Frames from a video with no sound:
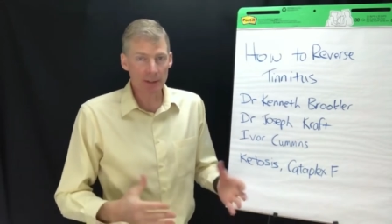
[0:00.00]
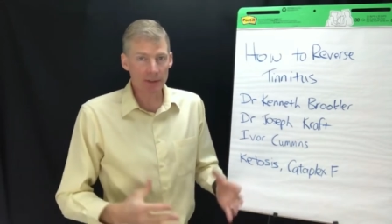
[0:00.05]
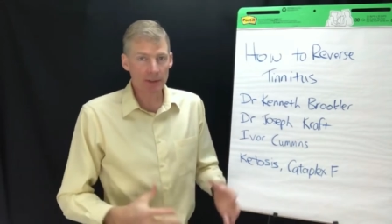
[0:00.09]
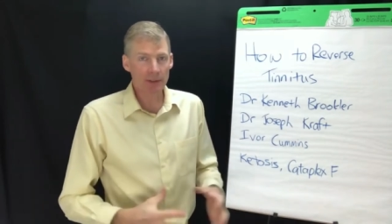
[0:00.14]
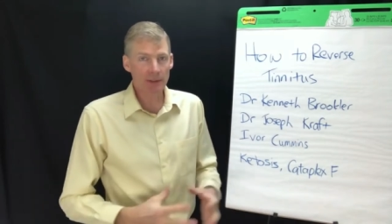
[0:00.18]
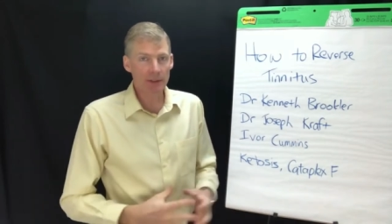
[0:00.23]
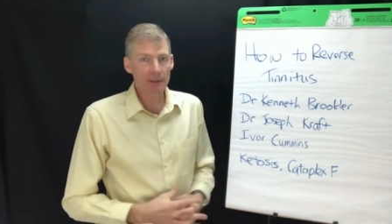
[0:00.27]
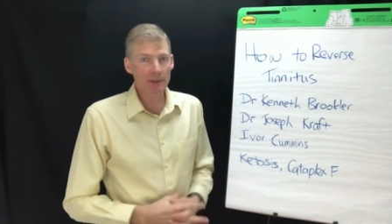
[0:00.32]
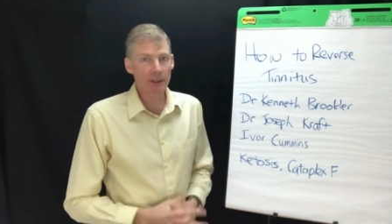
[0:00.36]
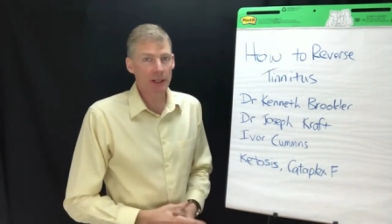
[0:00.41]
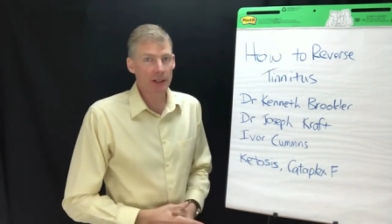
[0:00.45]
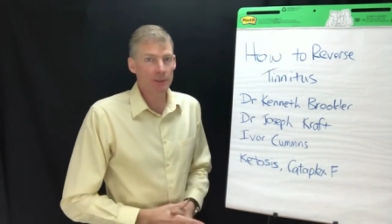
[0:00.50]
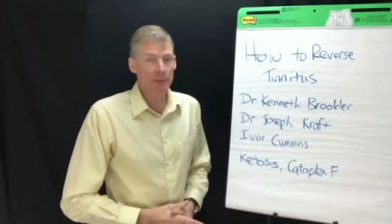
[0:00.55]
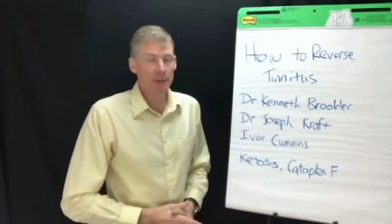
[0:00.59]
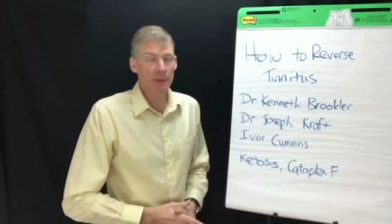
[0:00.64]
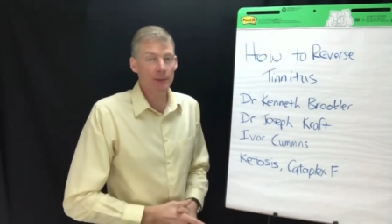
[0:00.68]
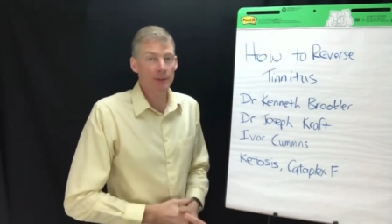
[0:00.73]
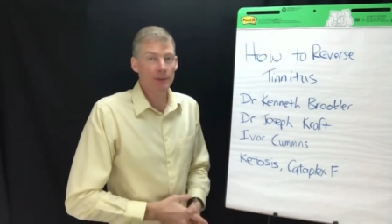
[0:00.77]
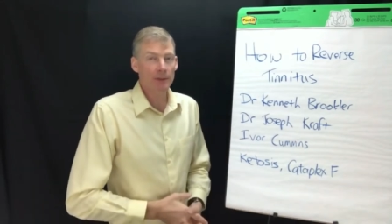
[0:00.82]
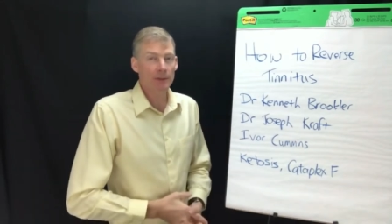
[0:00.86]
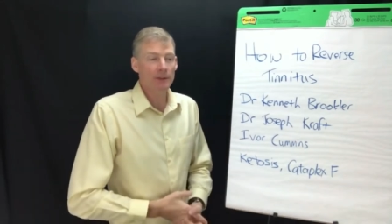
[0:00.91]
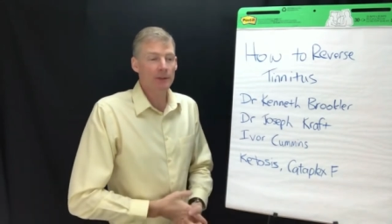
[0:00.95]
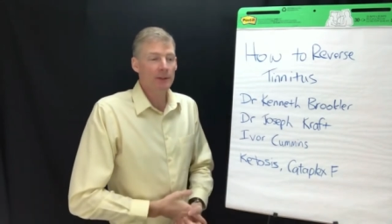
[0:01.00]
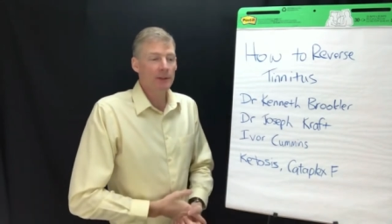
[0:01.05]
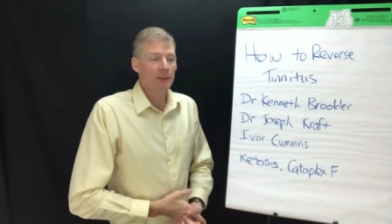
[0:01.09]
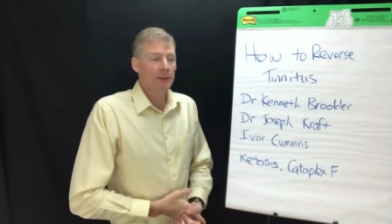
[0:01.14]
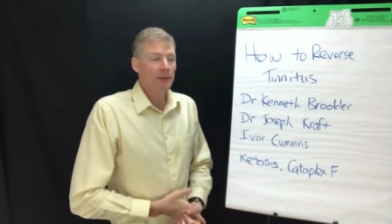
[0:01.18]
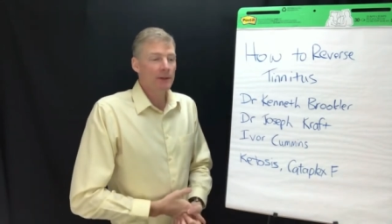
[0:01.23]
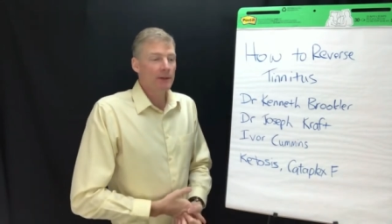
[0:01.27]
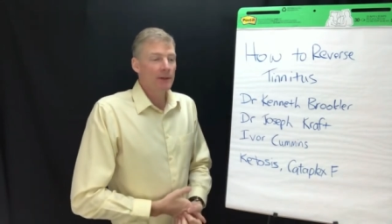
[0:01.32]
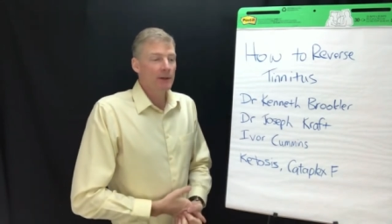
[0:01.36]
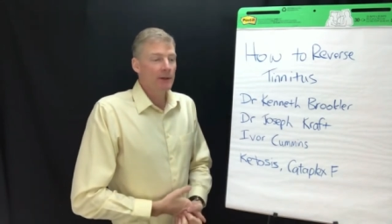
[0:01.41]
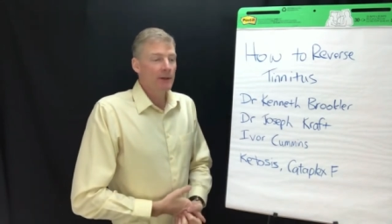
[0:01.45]
I think a lot of people
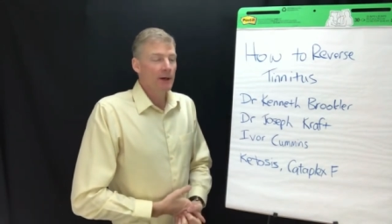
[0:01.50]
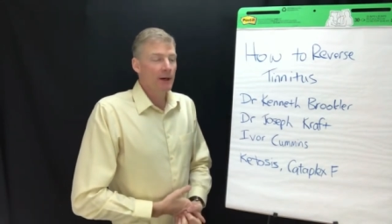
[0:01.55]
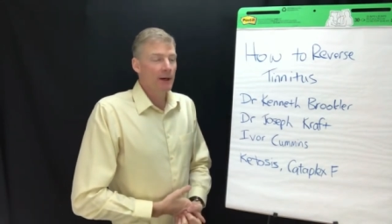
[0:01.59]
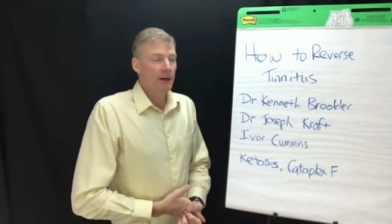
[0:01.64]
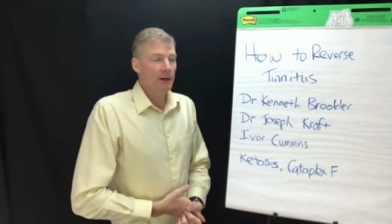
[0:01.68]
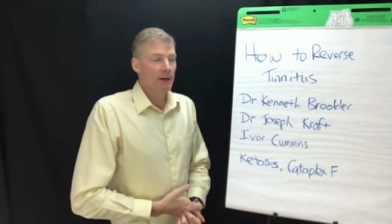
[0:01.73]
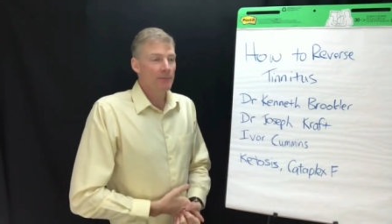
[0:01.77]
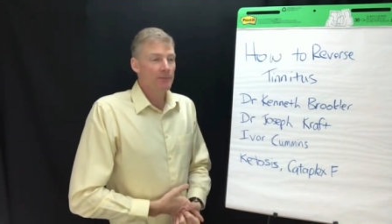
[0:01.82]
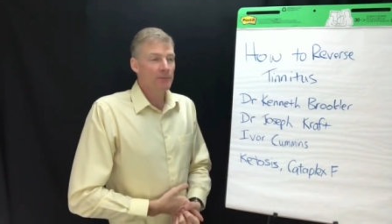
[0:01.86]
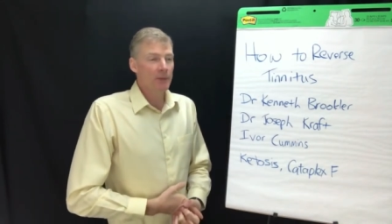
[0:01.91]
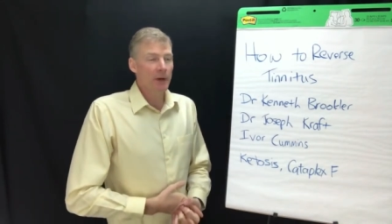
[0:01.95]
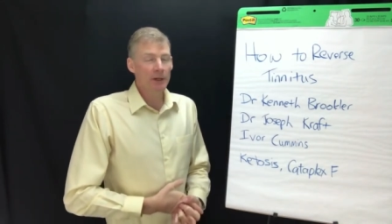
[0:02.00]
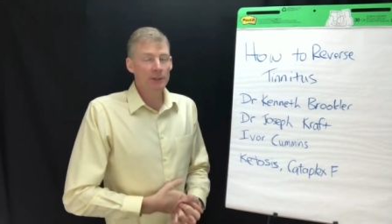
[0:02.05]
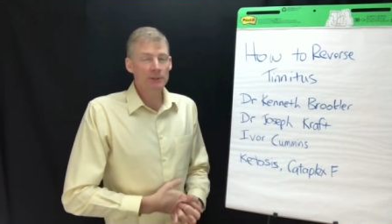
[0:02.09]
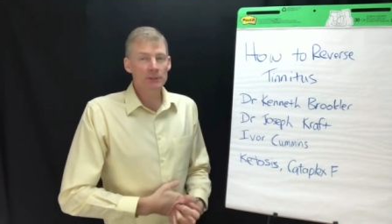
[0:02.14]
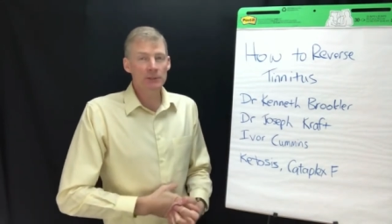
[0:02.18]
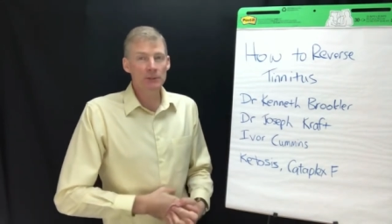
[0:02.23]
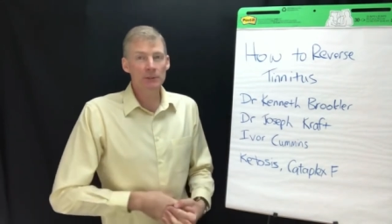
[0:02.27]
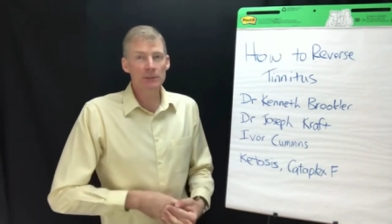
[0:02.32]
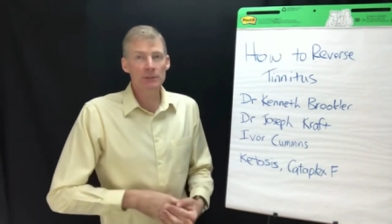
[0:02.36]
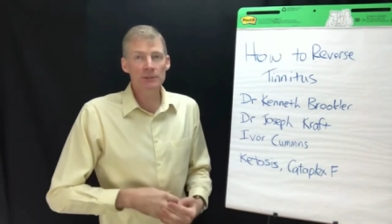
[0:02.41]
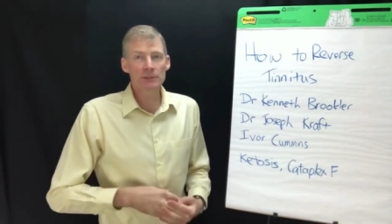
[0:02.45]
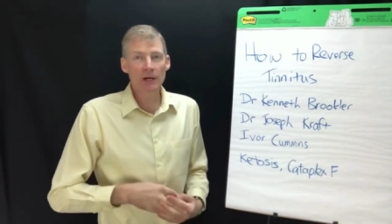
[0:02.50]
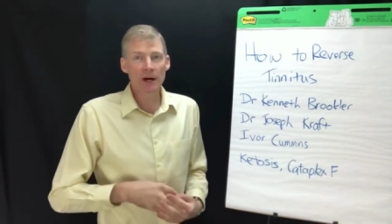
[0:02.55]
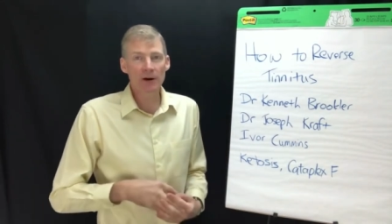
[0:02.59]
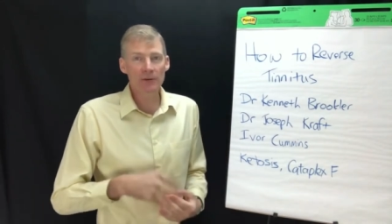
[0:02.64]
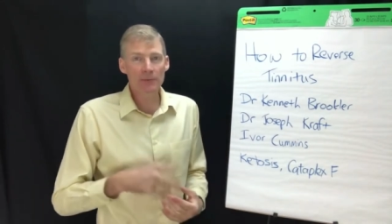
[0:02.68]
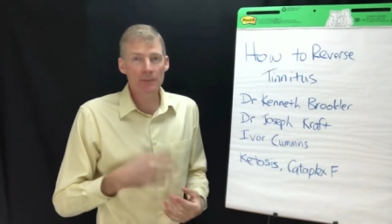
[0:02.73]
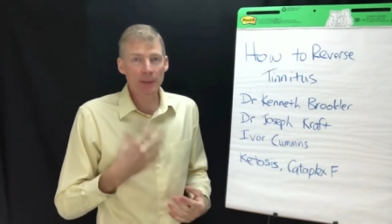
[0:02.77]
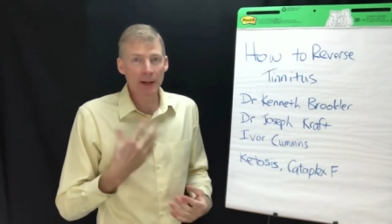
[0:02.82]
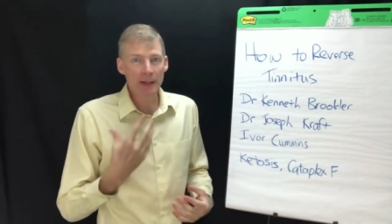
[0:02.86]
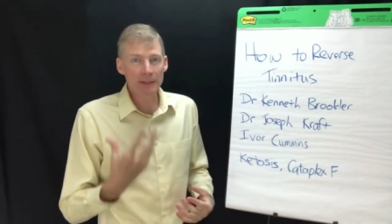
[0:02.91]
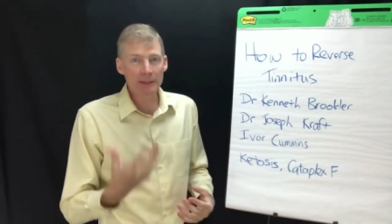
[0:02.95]
are too
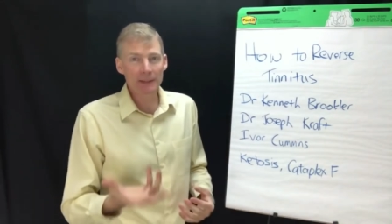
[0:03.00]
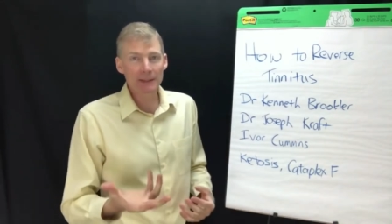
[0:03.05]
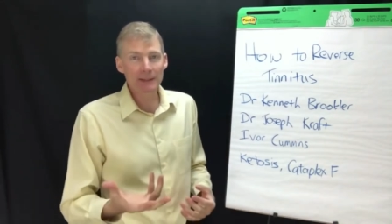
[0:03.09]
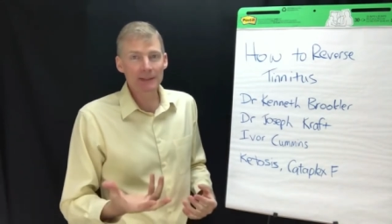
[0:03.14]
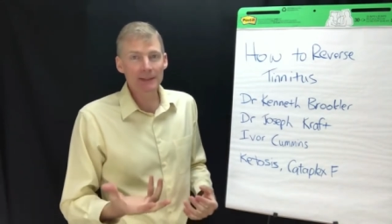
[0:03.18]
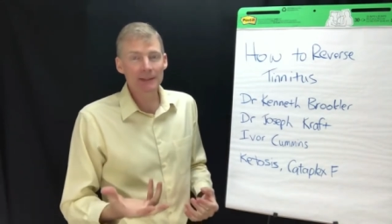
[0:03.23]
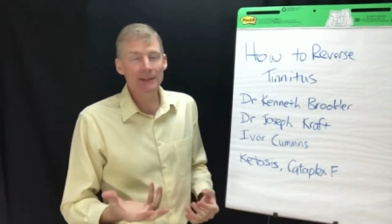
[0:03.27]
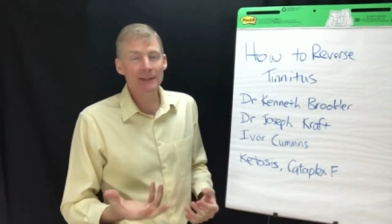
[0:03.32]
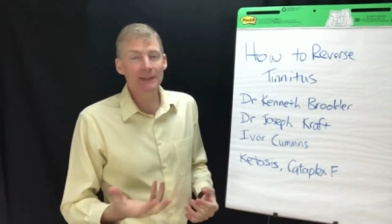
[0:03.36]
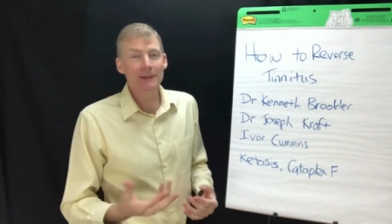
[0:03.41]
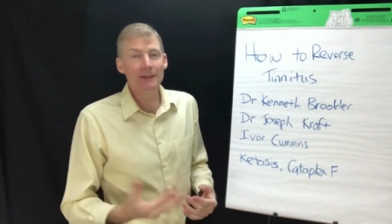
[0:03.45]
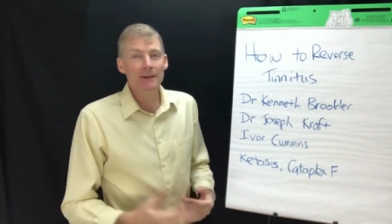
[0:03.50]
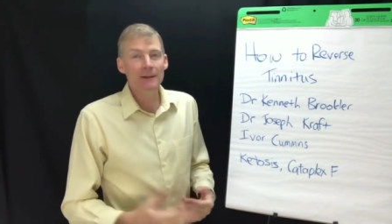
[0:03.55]
soft-minded,